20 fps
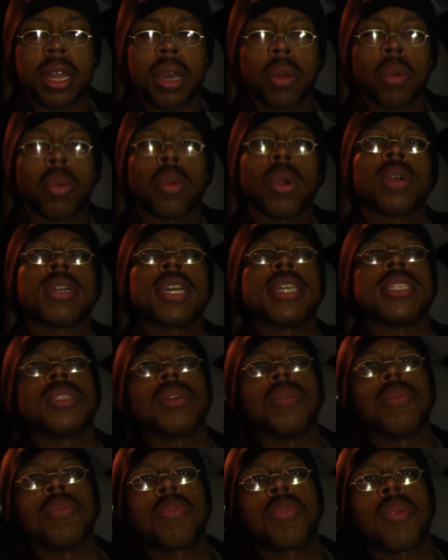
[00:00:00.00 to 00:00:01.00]
oh, okay,
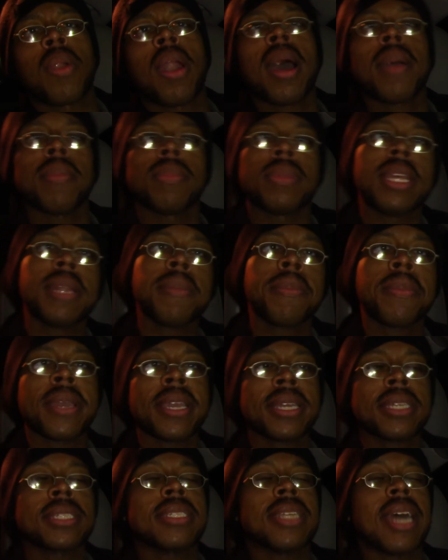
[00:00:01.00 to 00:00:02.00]
so prop
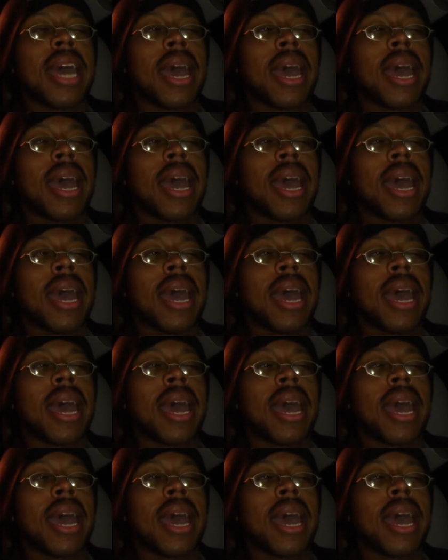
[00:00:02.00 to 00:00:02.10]
nitpicks,